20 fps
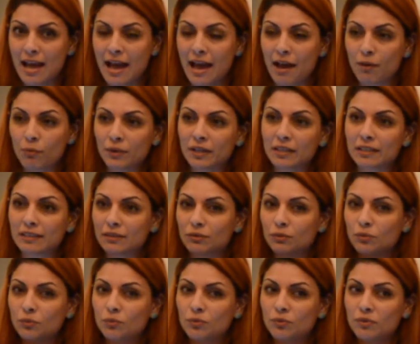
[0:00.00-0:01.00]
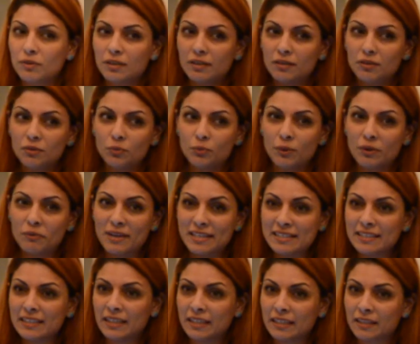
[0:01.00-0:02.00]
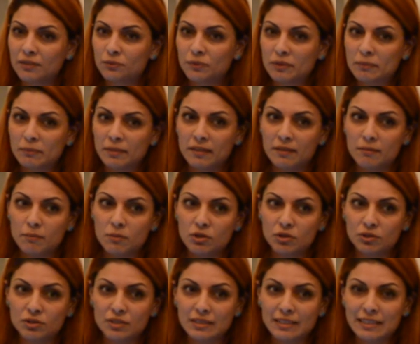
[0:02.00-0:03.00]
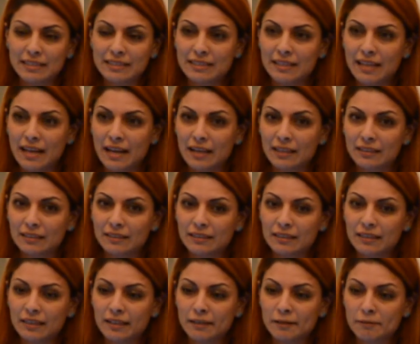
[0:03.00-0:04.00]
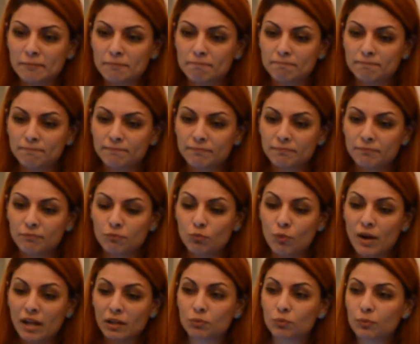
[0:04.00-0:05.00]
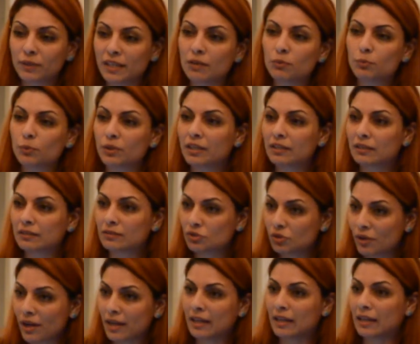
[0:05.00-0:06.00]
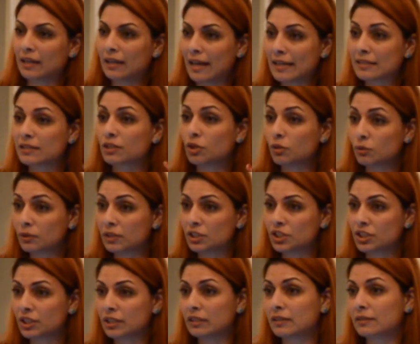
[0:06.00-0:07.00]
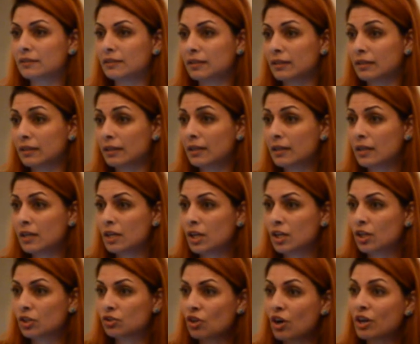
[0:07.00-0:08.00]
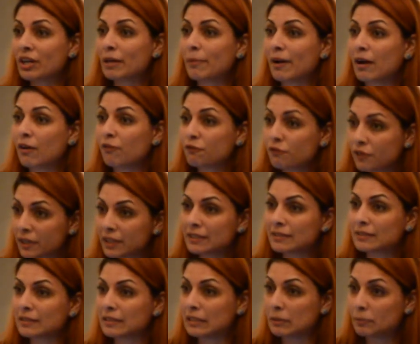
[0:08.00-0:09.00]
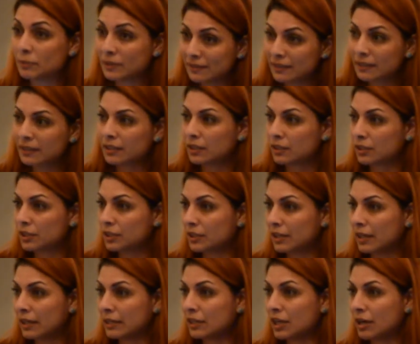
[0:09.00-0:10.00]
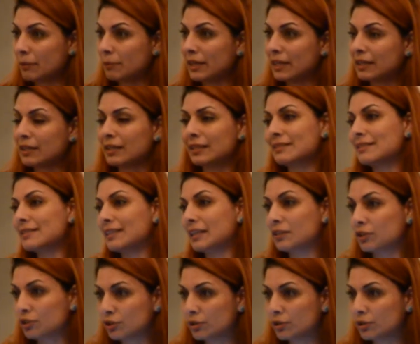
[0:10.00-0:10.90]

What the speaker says: And what resonated with me the most is that while we were trying as a coalition to talk about Ferguson in particular and not make it St.